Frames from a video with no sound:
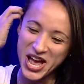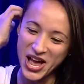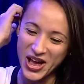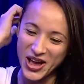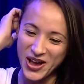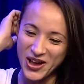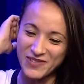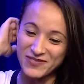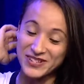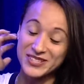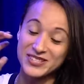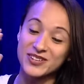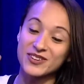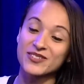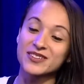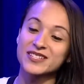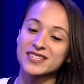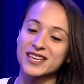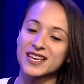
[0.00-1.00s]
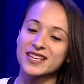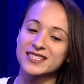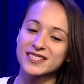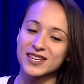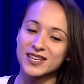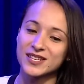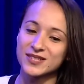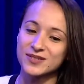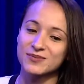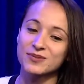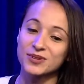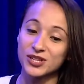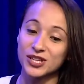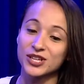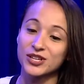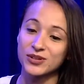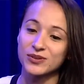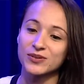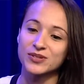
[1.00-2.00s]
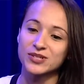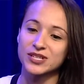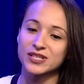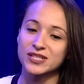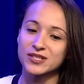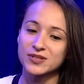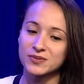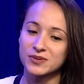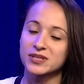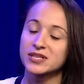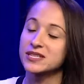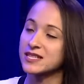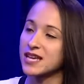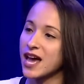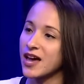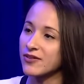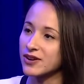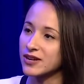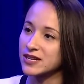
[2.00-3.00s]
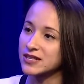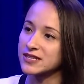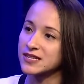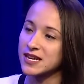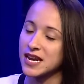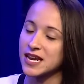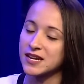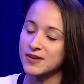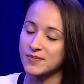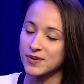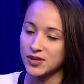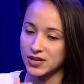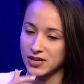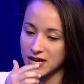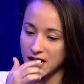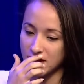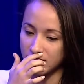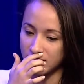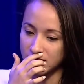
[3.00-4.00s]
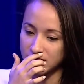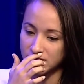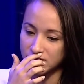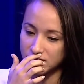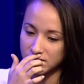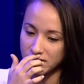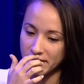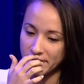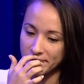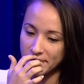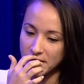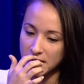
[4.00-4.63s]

And so it's really huge and it's really sad, right? It's an $80 billion industry.